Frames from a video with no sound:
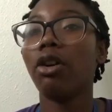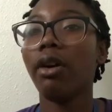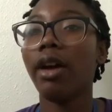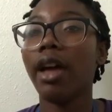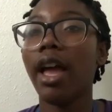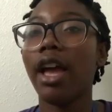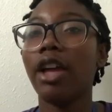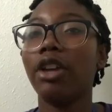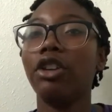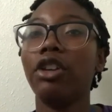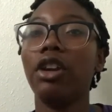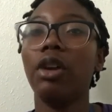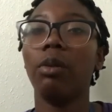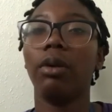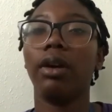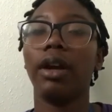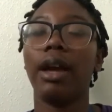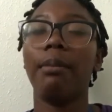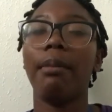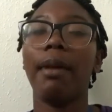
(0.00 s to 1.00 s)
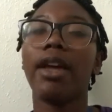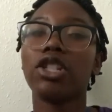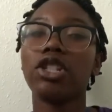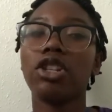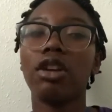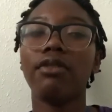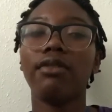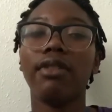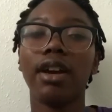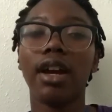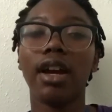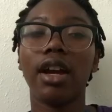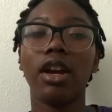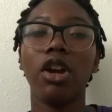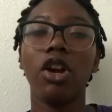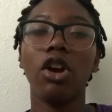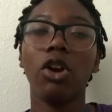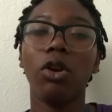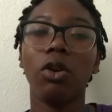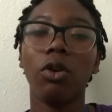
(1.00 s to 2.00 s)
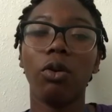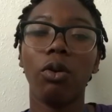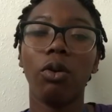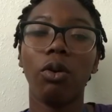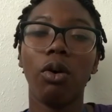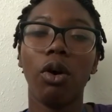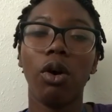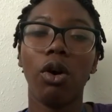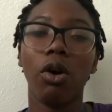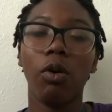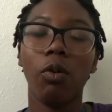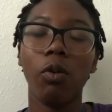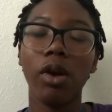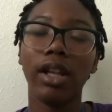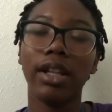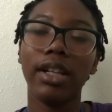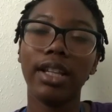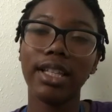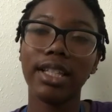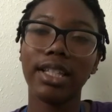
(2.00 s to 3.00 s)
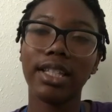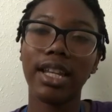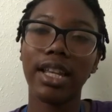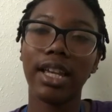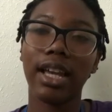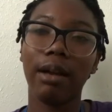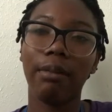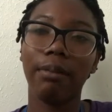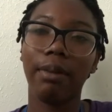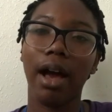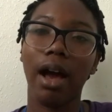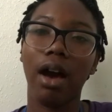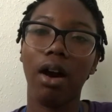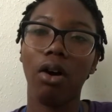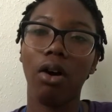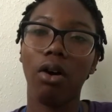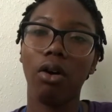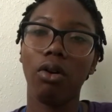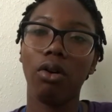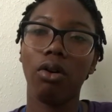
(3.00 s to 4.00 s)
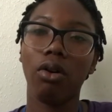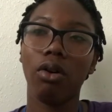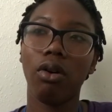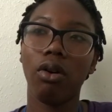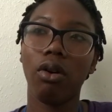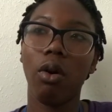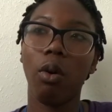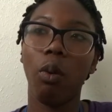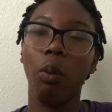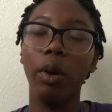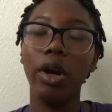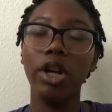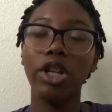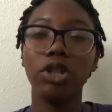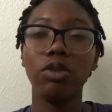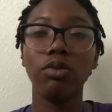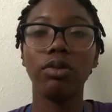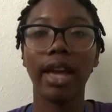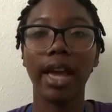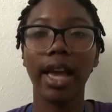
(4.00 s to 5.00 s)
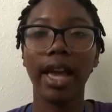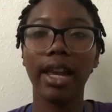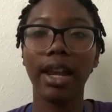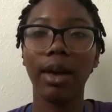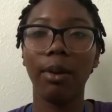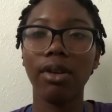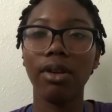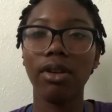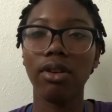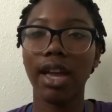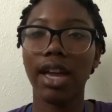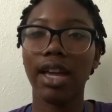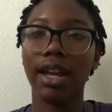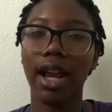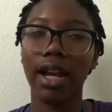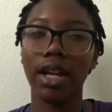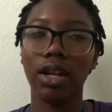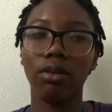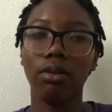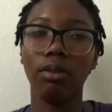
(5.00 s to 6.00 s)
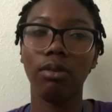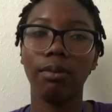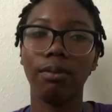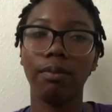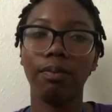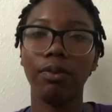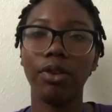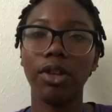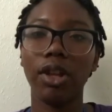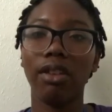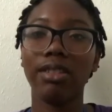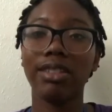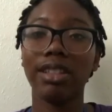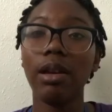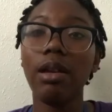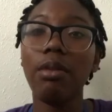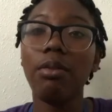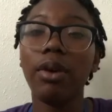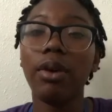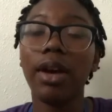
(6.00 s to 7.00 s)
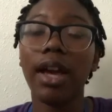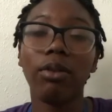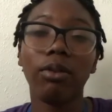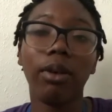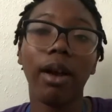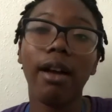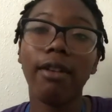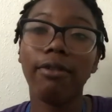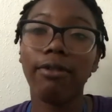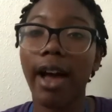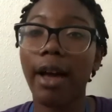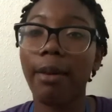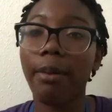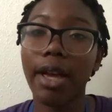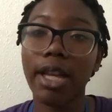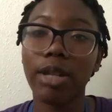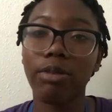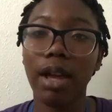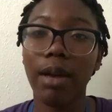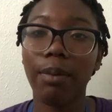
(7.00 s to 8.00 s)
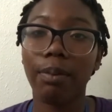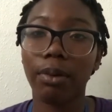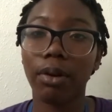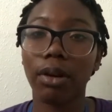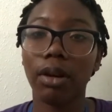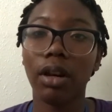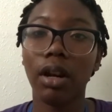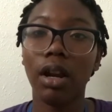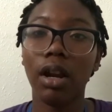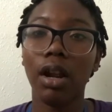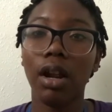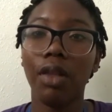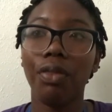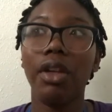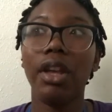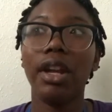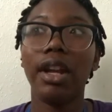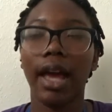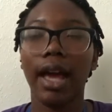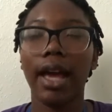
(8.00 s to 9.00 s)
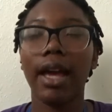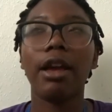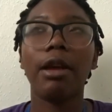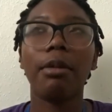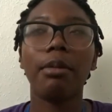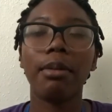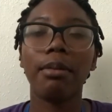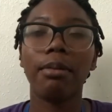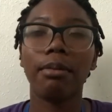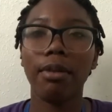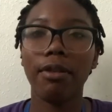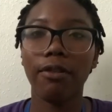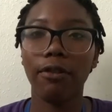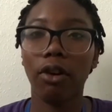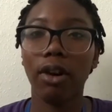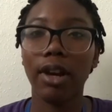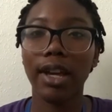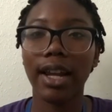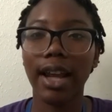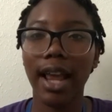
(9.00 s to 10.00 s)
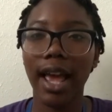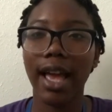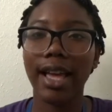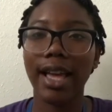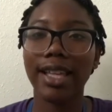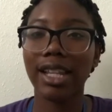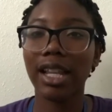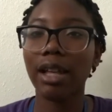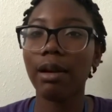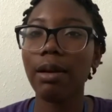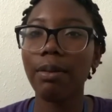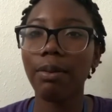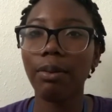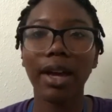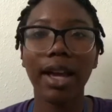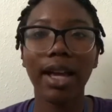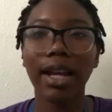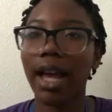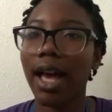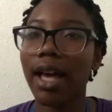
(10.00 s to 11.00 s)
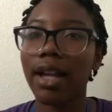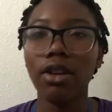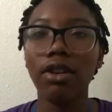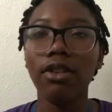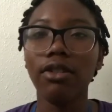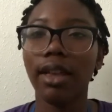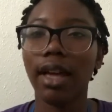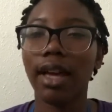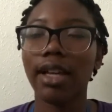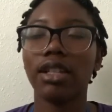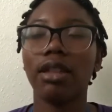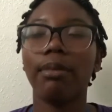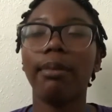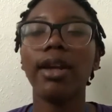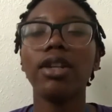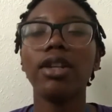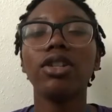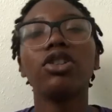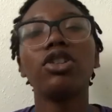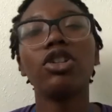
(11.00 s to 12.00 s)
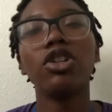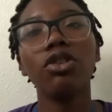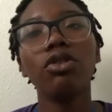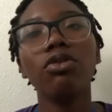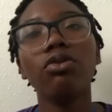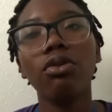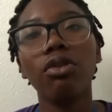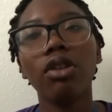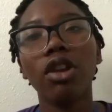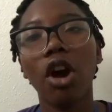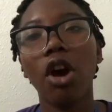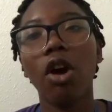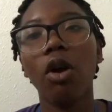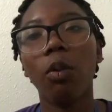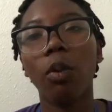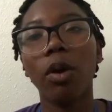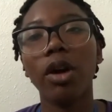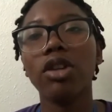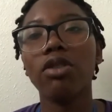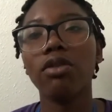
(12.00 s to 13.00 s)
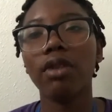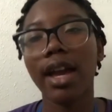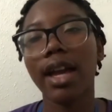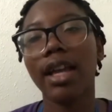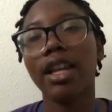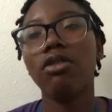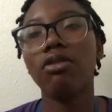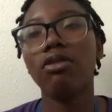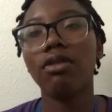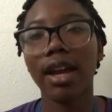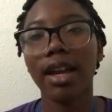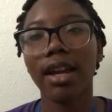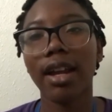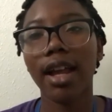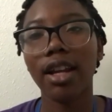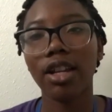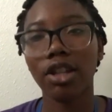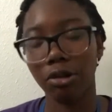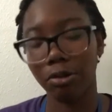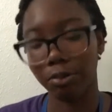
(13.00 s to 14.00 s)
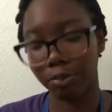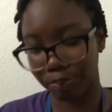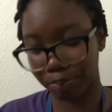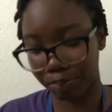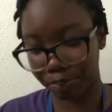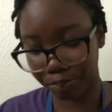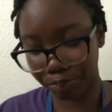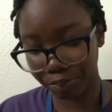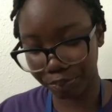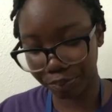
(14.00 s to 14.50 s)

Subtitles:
to go ahead and do your work. And make sure you're very realistic about what you can and what you cannot do. You know, some people can write a 5-page paper the night before and get an A. Some people cannot do that. So make sure you know what you can and you cannot do.